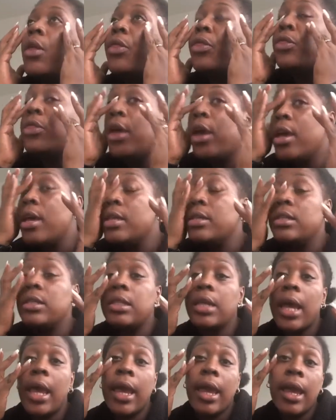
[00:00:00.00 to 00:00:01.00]

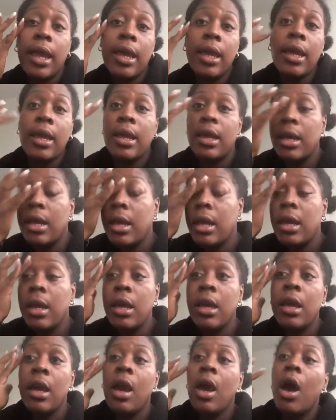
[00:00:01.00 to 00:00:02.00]
Thursday
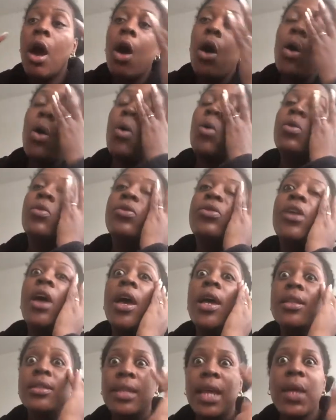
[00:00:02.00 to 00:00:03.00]

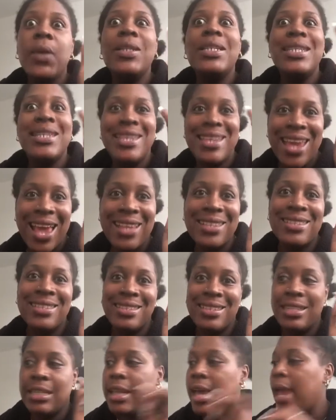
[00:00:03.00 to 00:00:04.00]
was
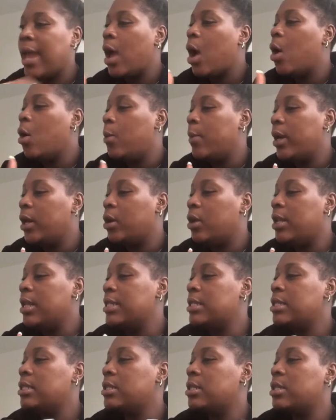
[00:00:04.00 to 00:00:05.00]
yesterday. Oh my God,
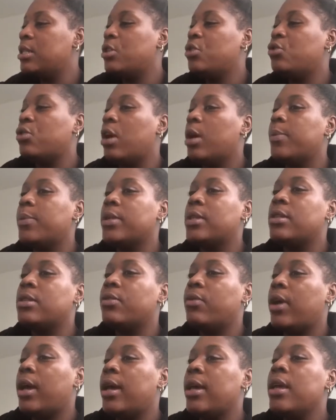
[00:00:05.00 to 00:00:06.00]
listen to this dramas,
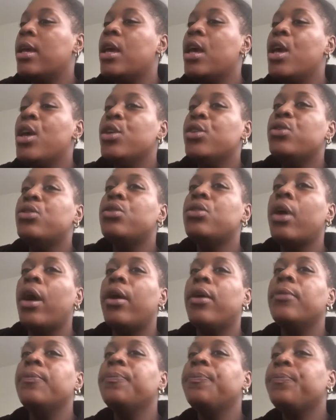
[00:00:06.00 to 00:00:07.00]
right?
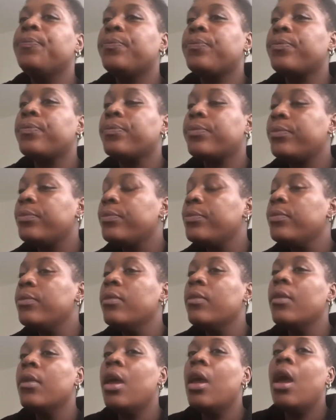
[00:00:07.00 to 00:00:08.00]
So
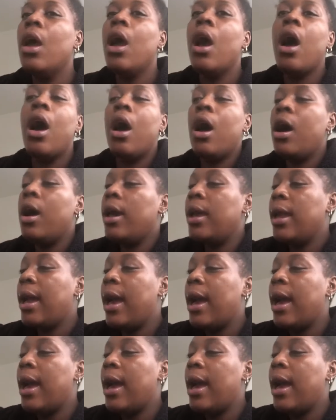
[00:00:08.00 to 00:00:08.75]
I